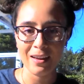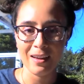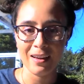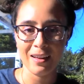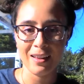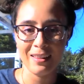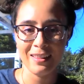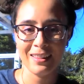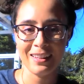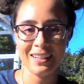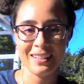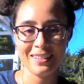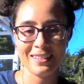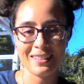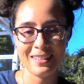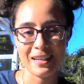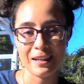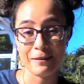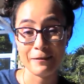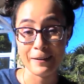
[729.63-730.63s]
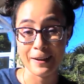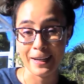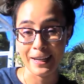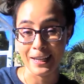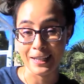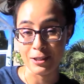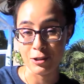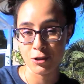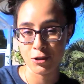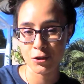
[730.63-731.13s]
Let's see if I can
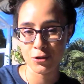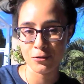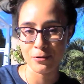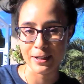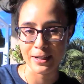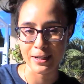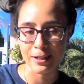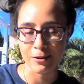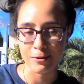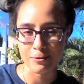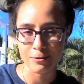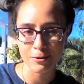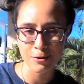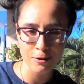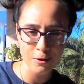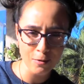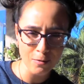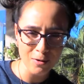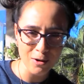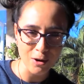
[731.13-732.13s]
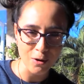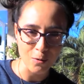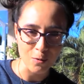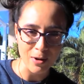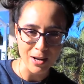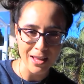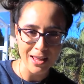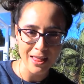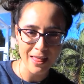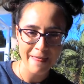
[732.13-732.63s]
trick you. Do you know what
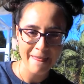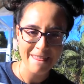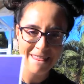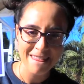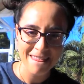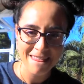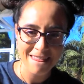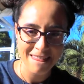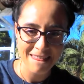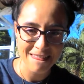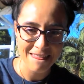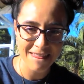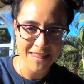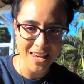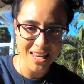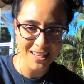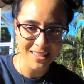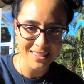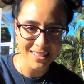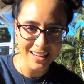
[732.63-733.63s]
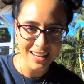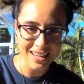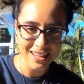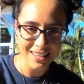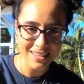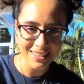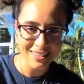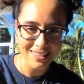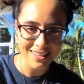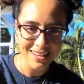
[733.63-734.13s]
this is?